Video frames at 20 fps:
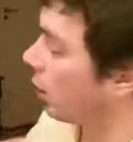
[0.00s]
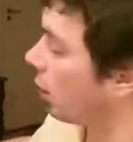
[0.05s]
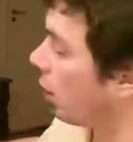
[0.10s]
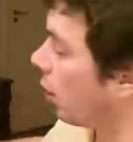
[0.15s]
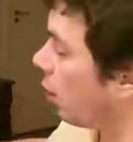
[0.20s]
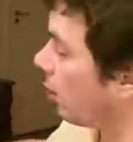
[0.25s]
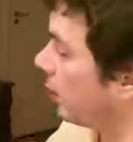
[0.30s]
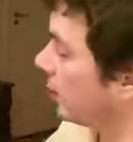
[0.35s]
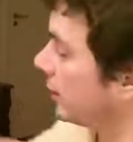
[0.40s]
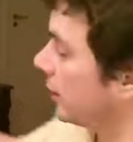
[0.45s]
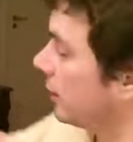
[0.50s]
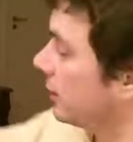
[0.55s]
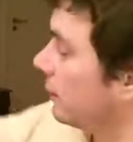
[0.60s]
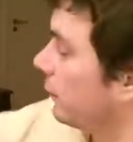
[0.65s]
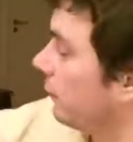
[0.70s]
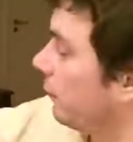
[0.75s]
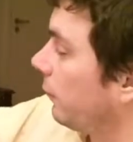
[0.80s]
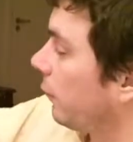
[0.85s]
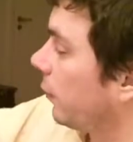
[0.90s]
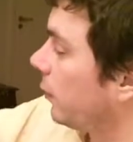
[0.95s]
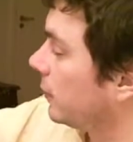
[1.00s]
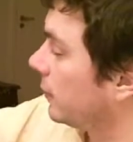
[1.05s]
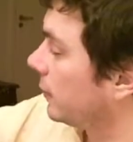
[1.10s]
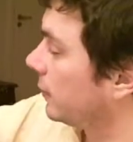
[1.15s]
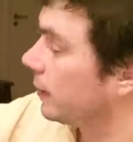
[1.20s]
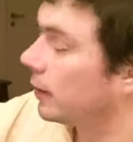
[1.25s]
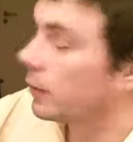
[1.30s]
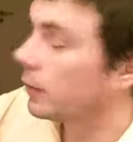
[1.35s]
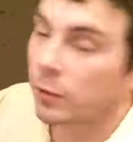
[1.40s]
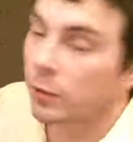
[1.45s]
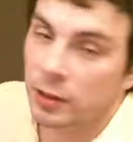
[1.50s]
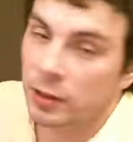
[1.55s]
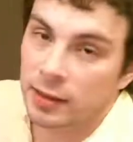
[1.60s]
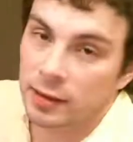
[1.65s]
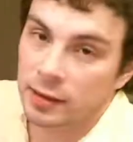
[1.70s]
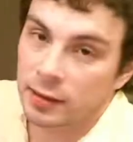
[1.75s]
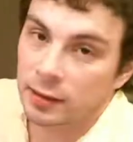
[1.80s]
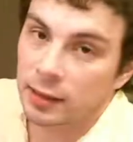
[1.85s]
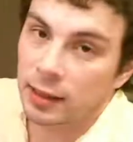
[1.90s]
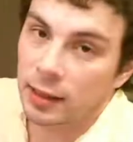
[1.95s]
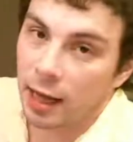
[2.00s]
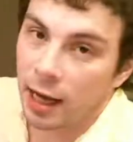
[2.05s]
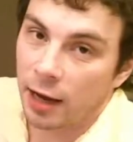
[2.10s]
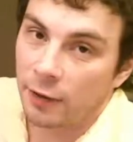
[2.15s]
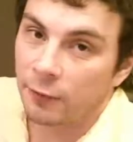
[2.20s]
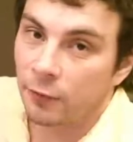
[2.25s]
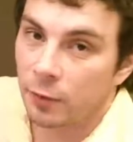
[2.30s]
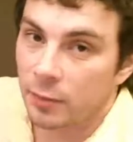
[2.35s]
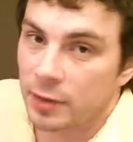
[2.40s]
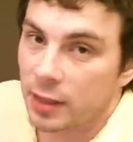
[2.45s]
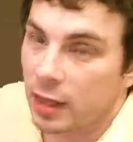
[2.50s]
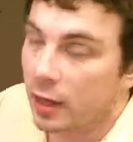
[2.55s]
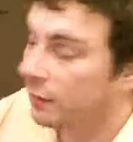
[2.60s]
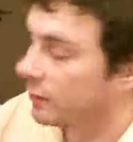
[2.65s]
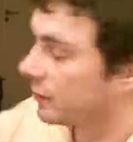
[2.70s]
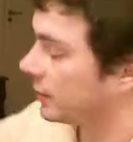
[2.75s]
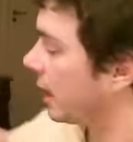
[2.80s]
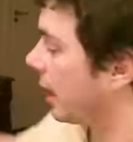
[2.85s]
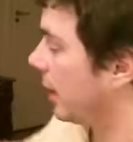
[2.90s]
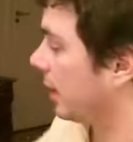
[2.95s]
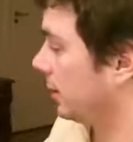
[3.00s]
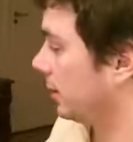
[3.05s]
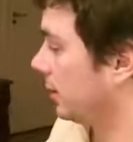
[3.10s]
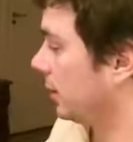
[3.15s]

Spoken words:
Always hit the first team which is still alive from the left side.